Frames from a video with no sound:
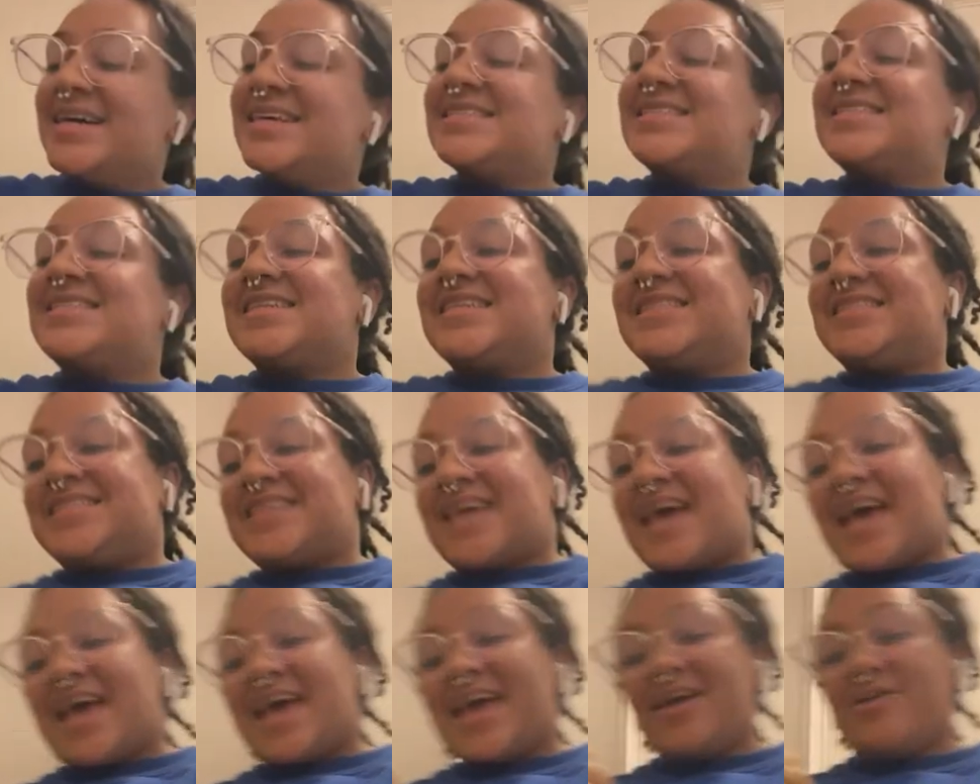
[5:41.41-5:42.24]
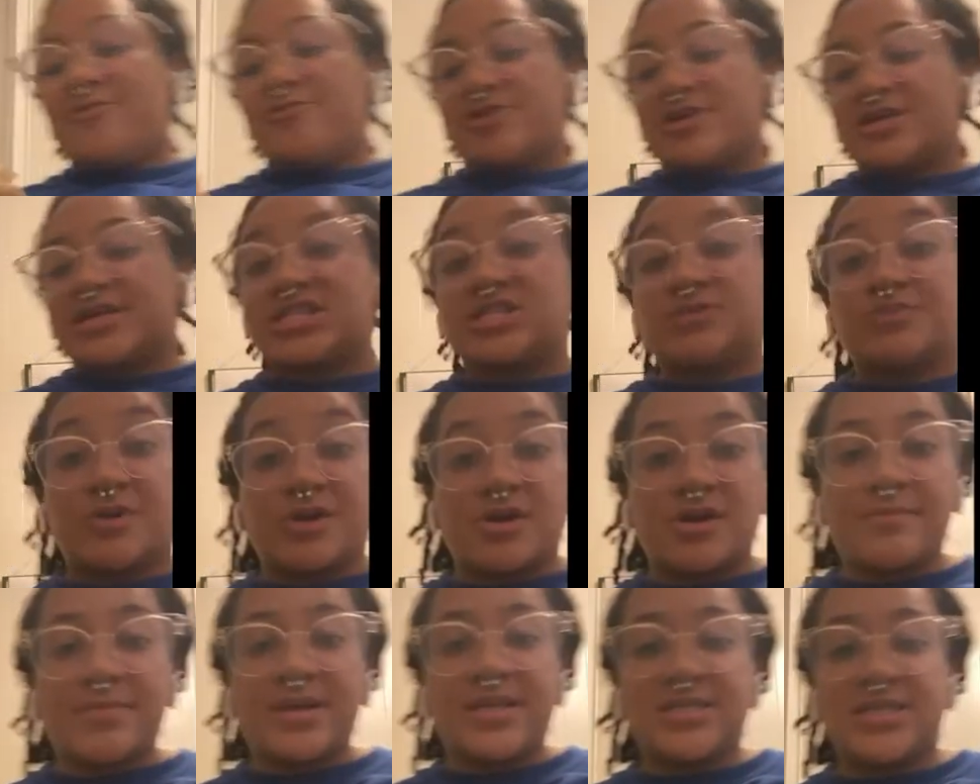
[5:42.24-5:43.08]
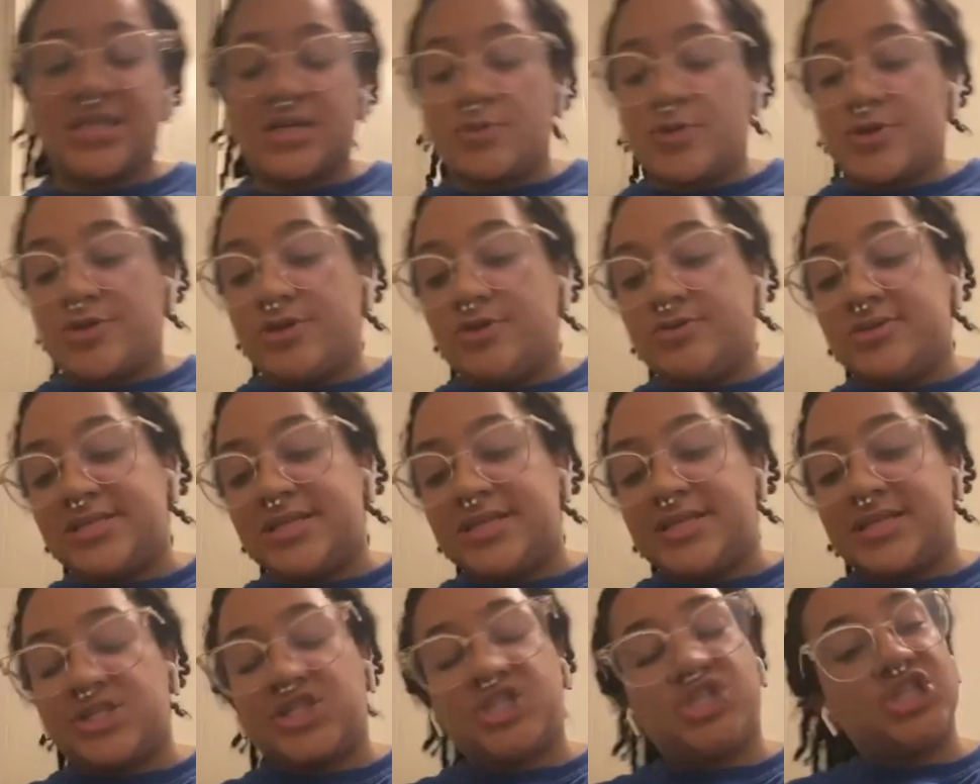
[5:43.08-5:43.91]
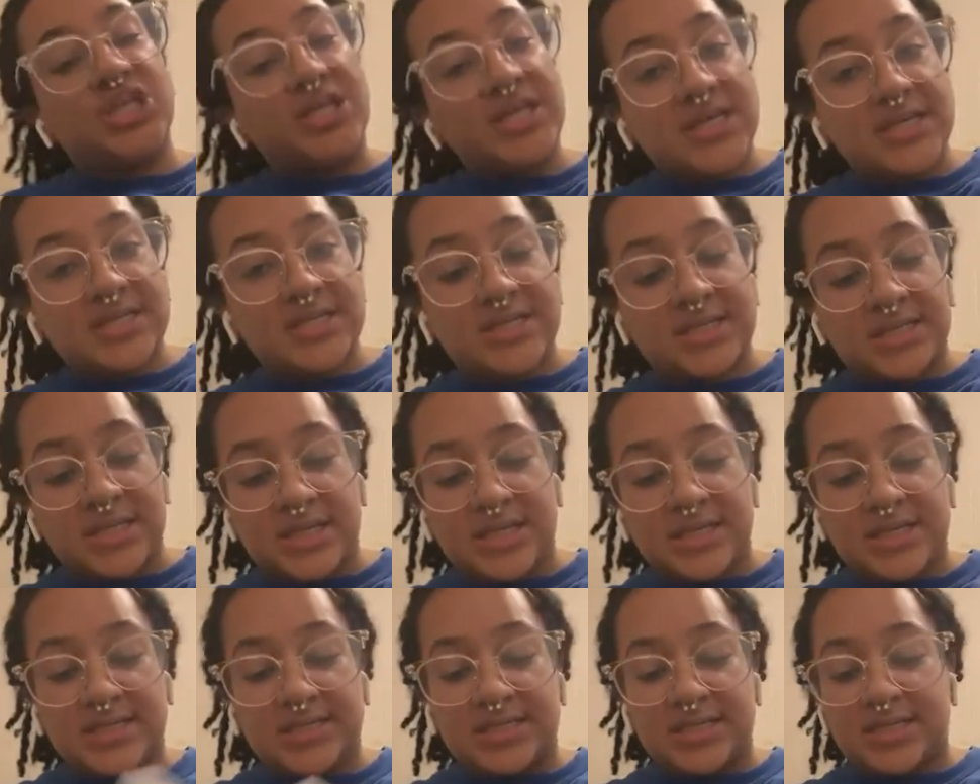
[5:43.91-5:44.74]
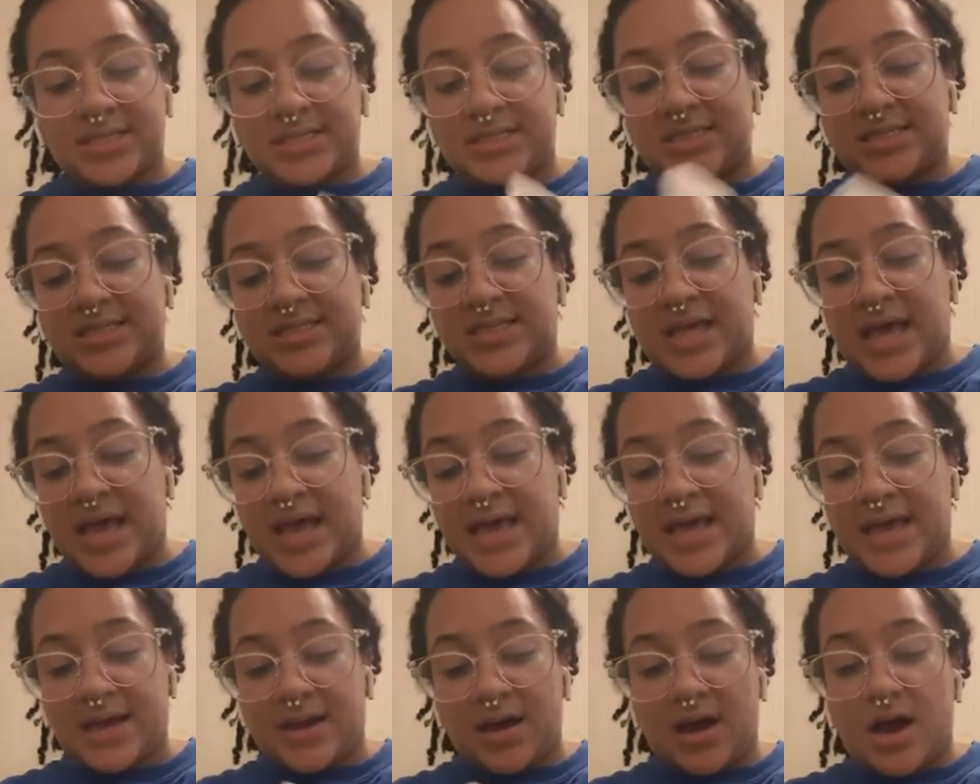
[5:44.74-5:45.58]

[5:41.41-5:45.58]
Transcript: Today, we're experimenting with using chia seeds instead